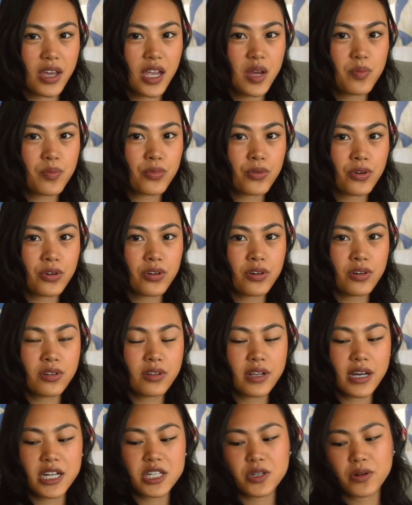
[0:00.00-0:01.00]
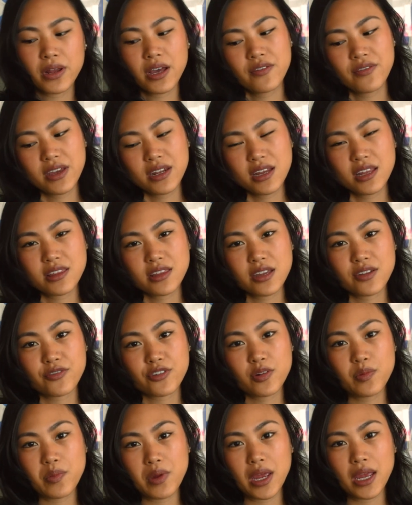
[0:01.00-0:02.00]
April. I don't have anything
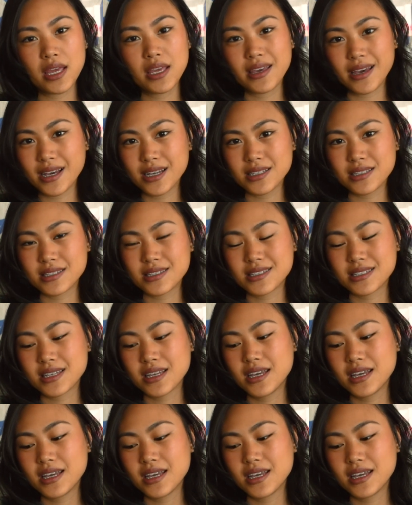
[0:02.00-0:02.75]
for May yet,